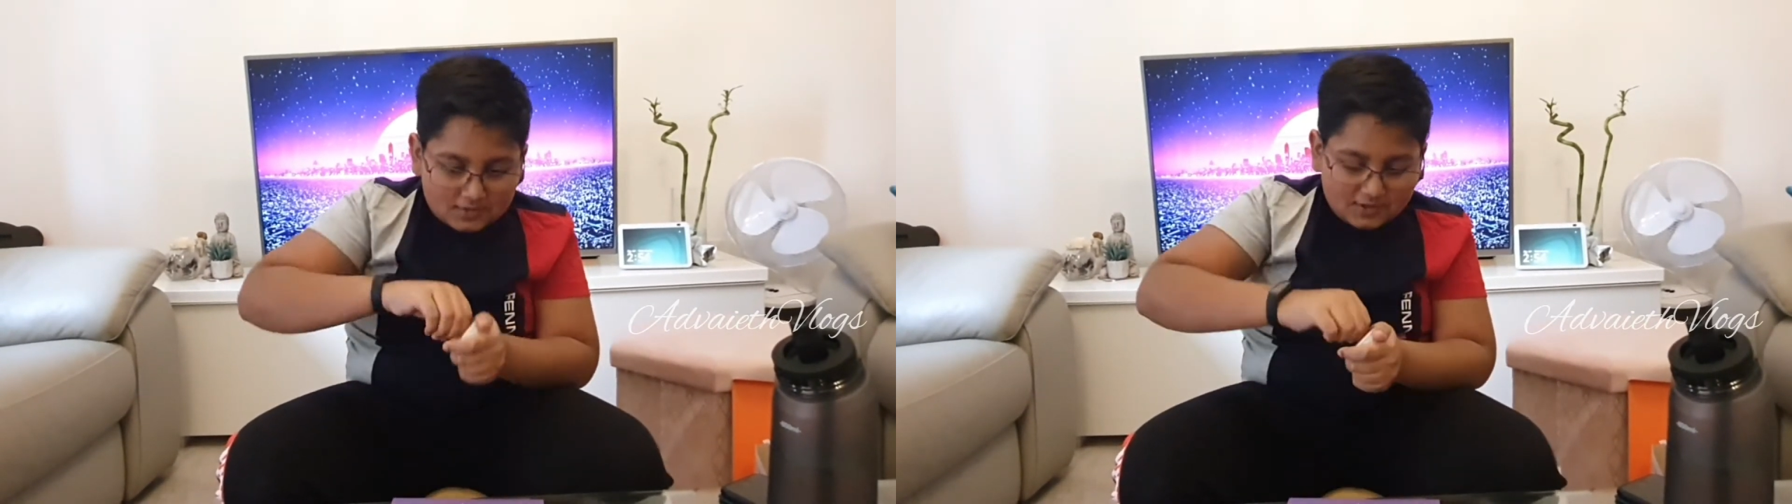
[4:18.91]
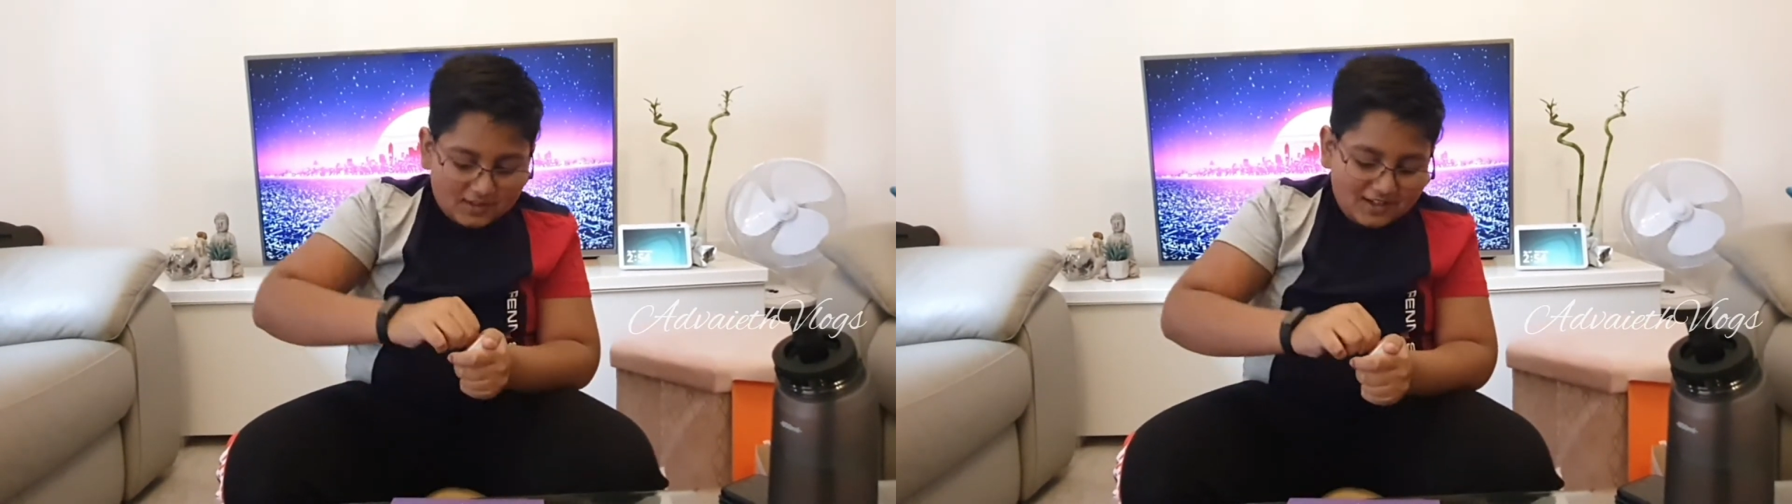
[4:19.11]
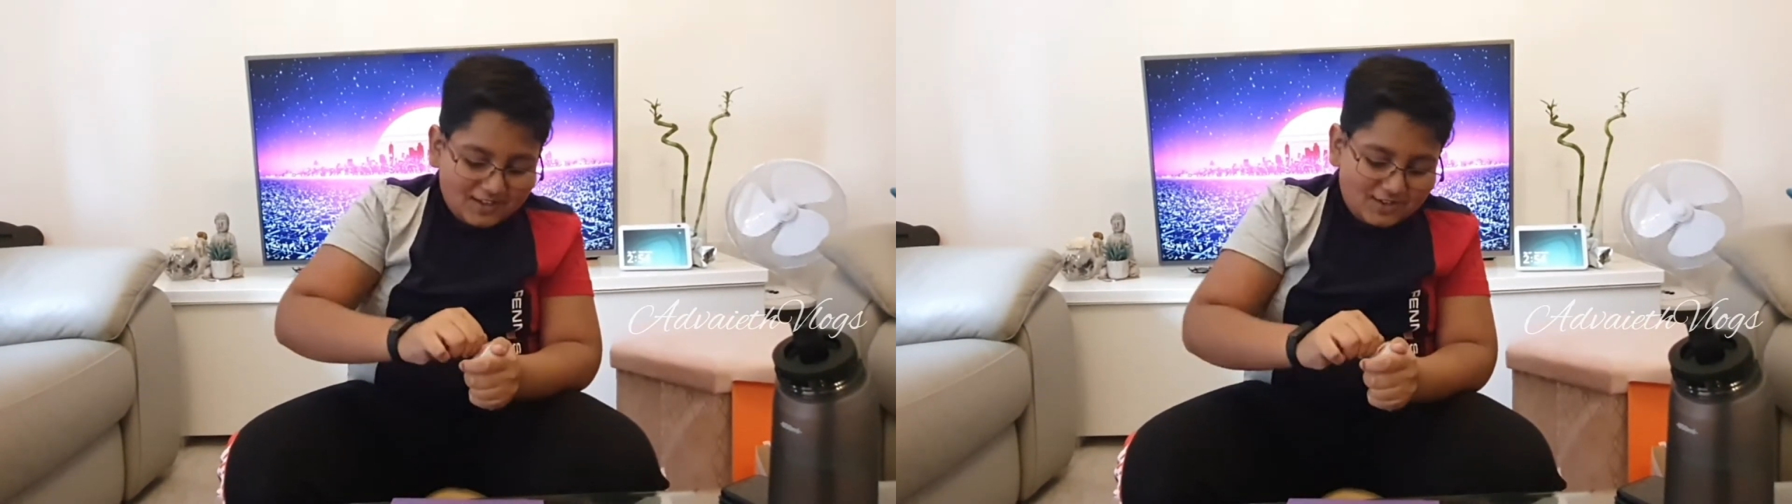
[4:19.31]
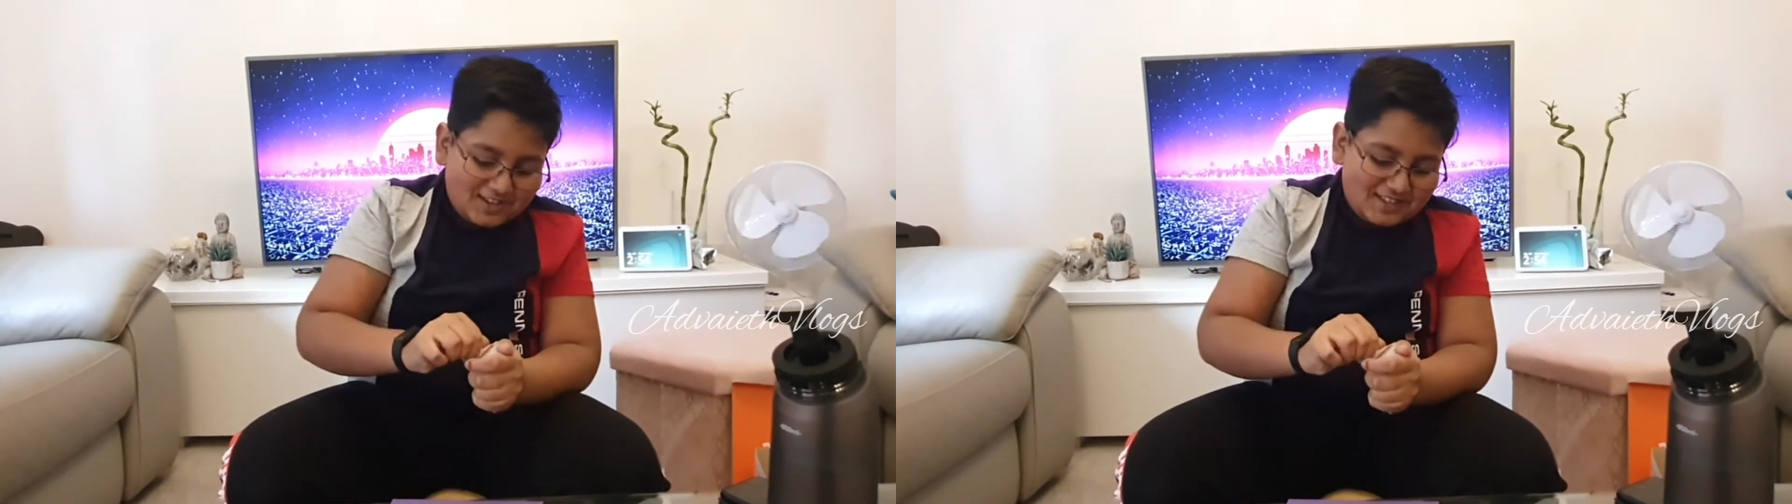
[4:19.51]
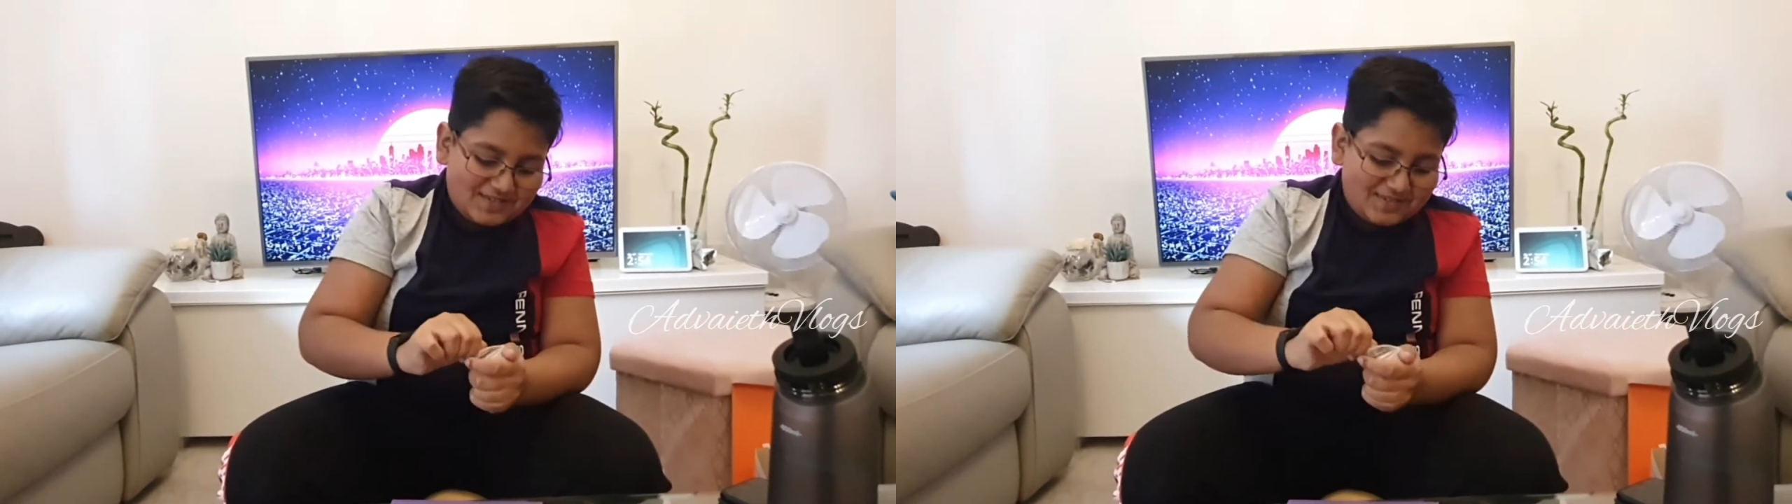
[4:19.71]
You can actually
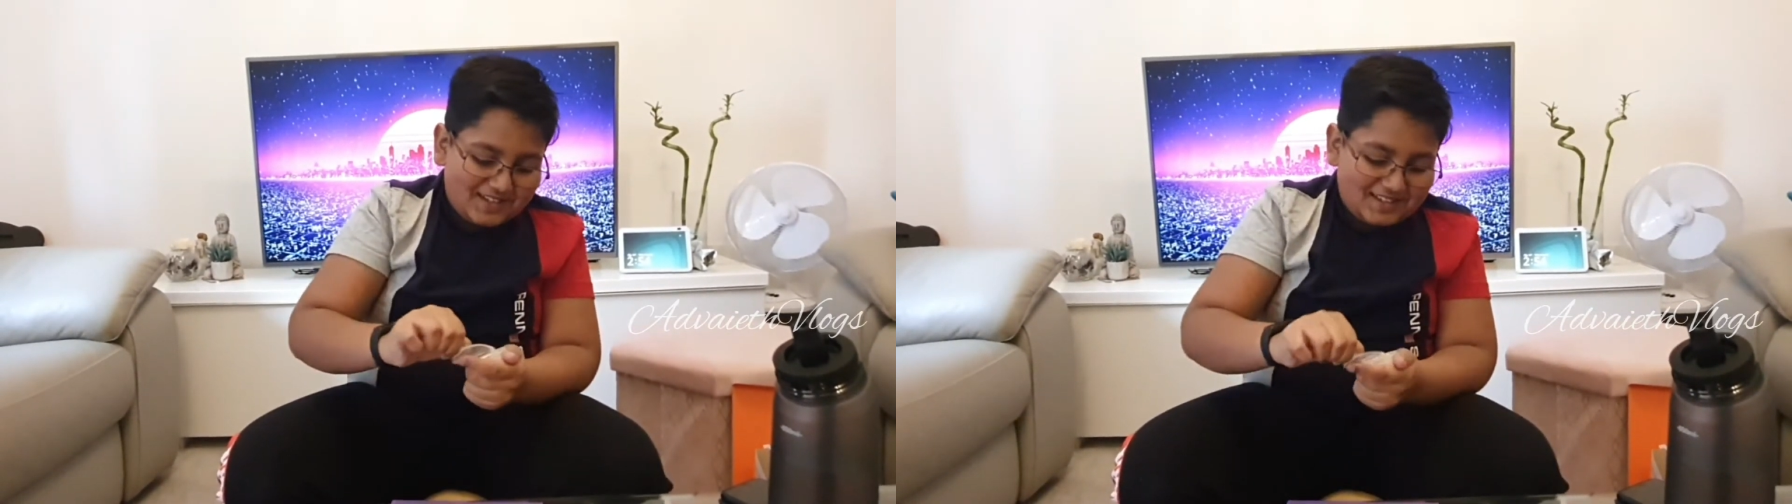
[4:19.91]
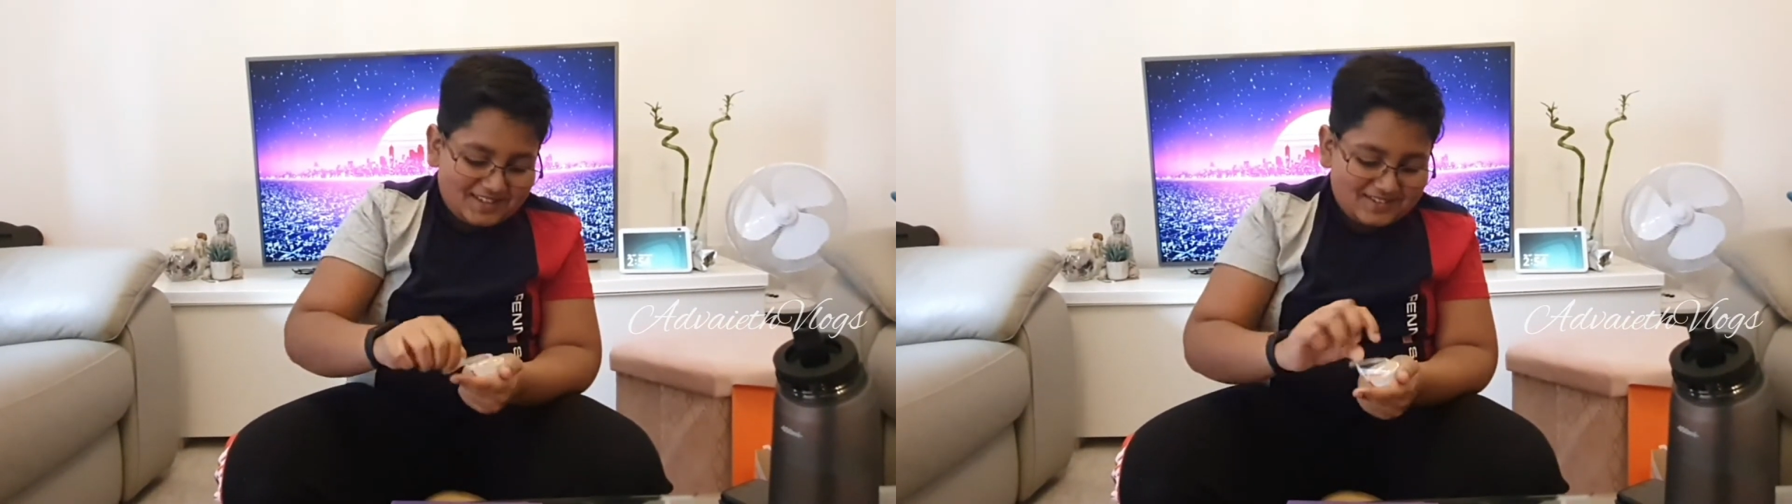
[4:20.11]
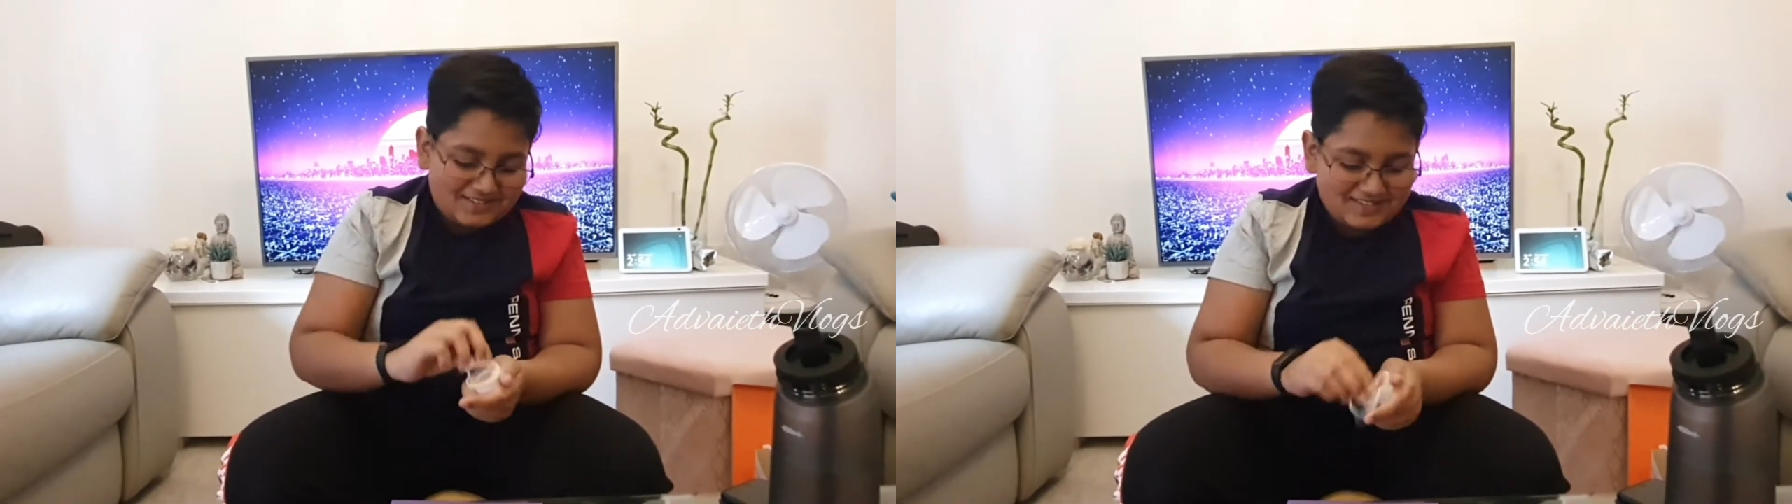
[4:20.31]
smell it.